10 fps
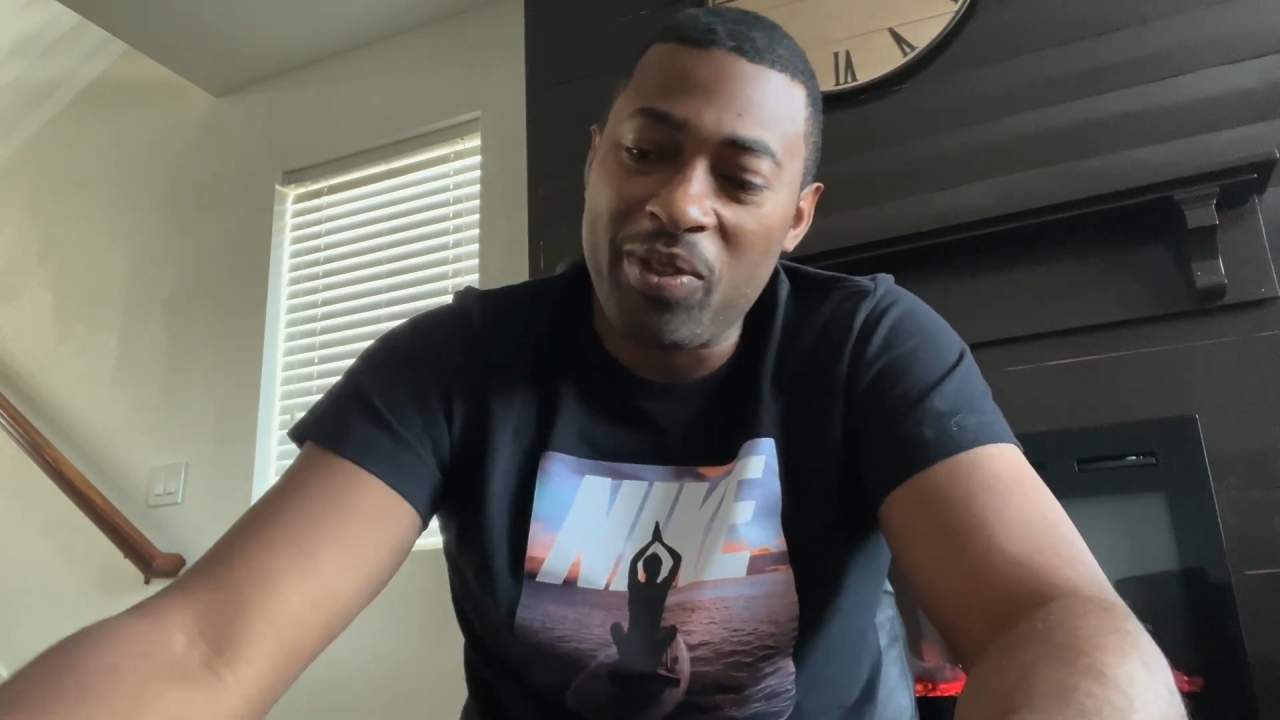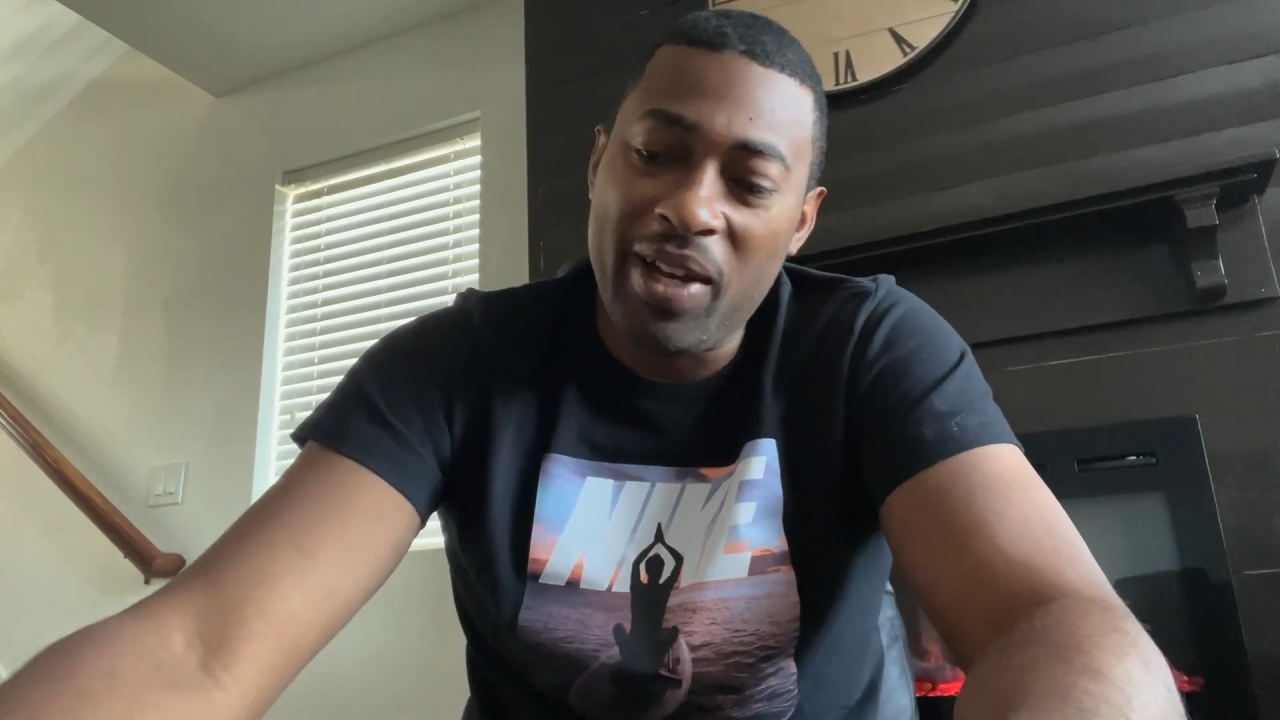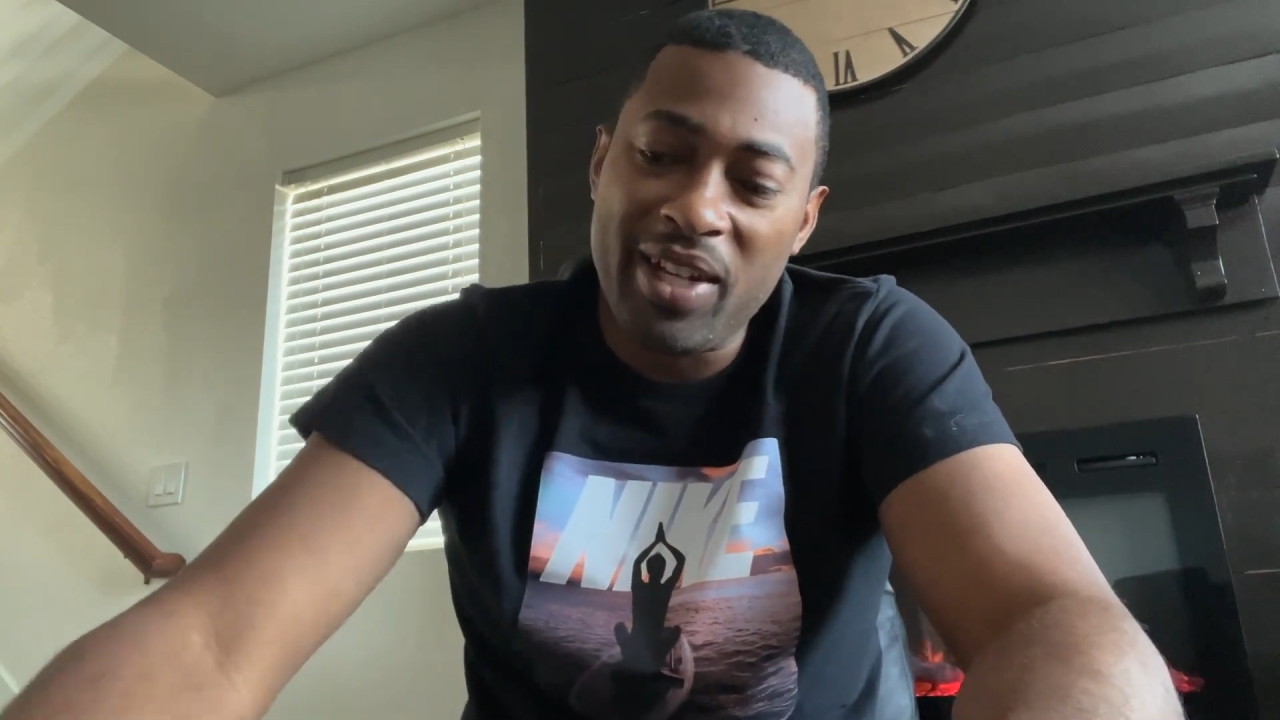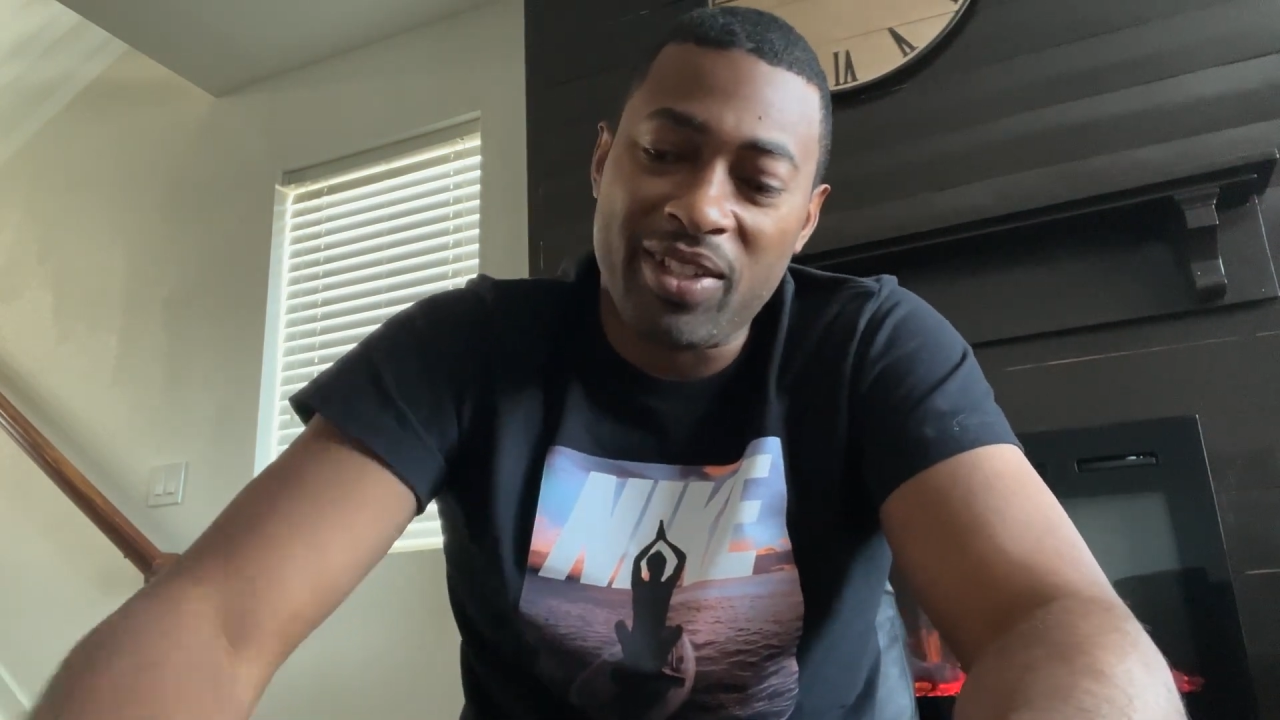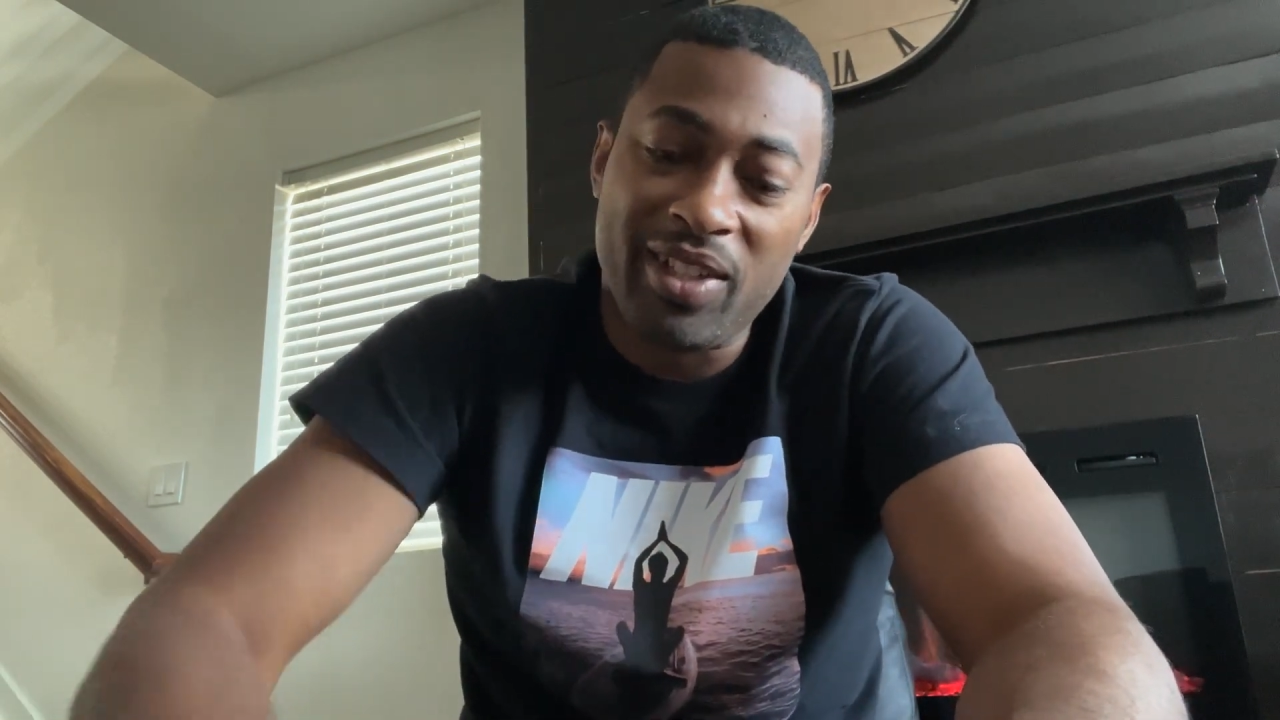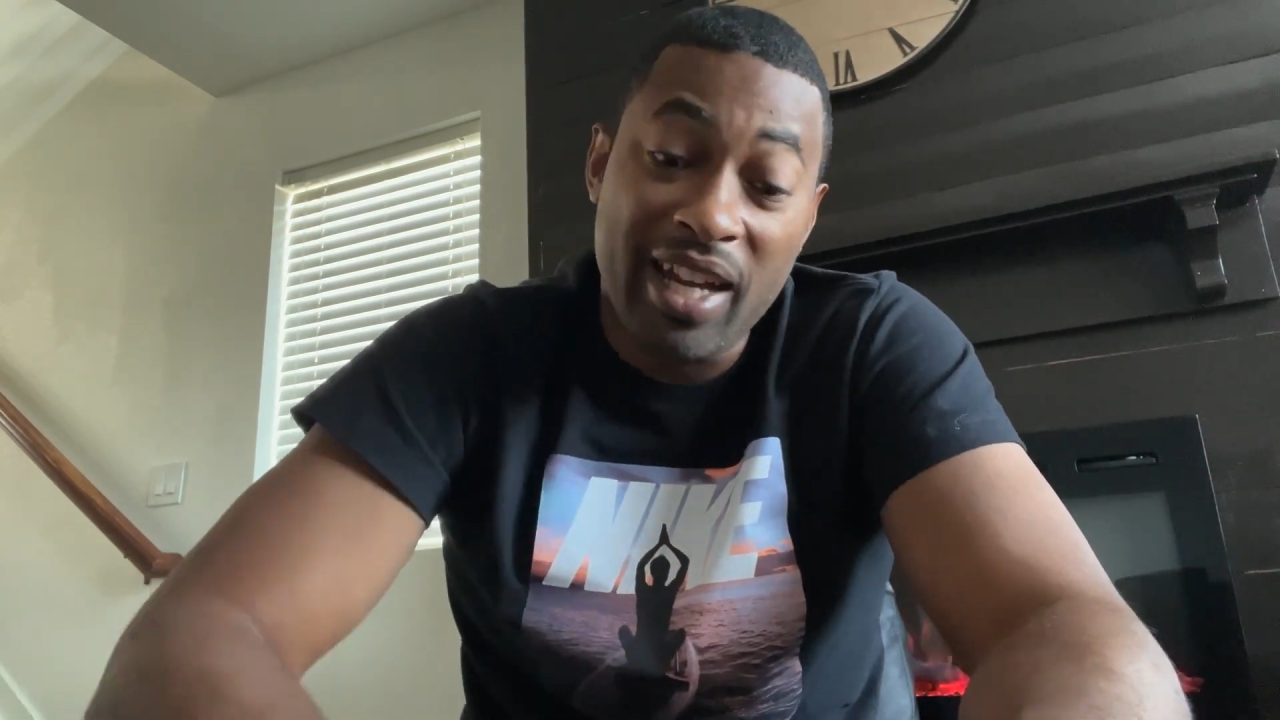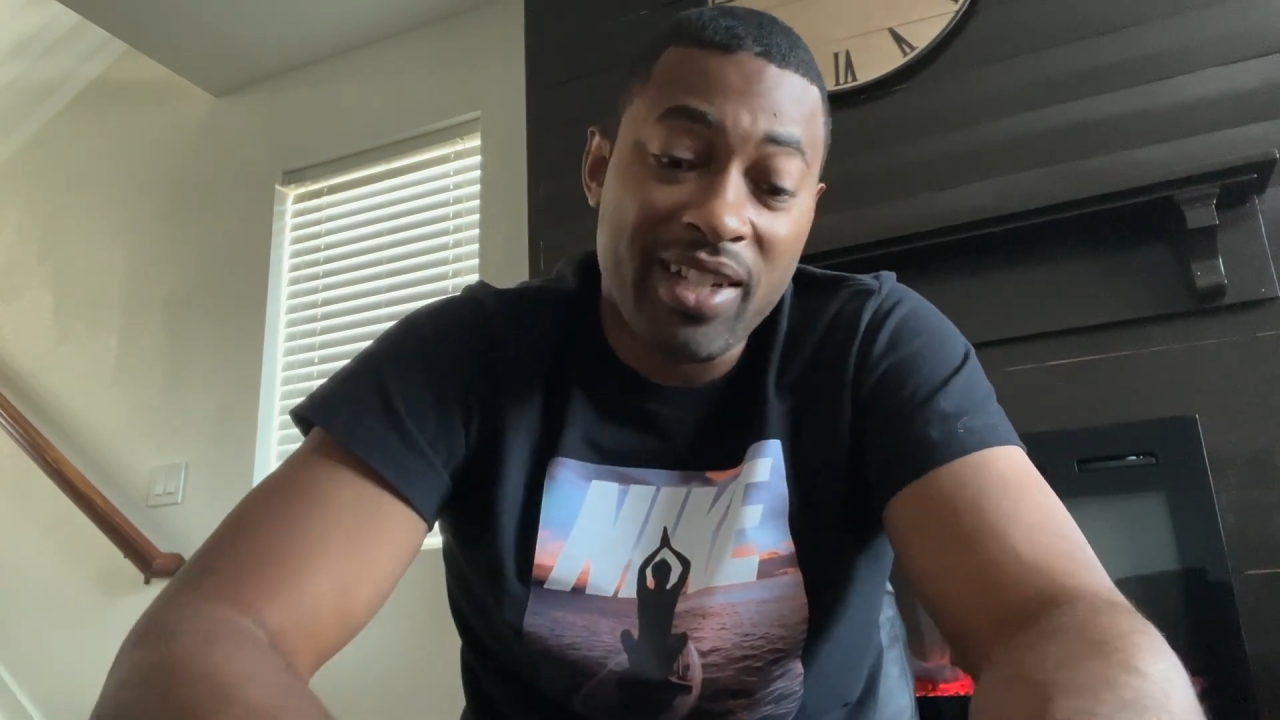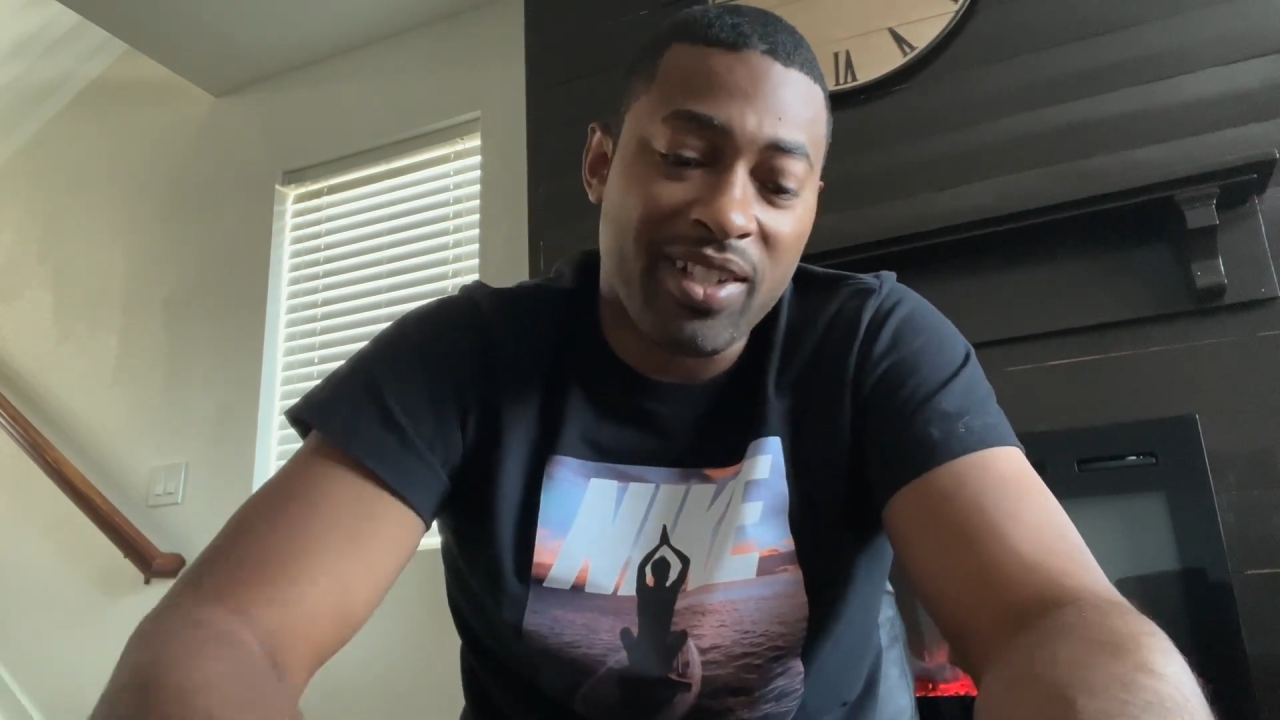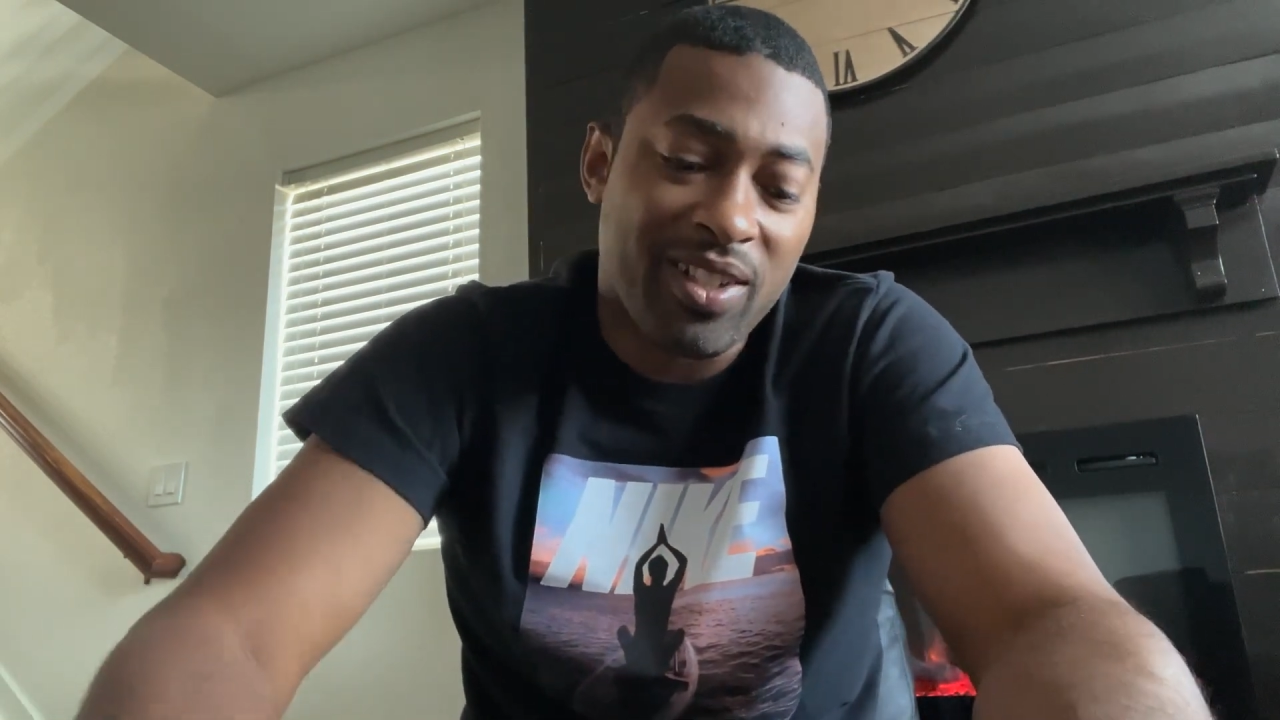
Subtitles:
Asian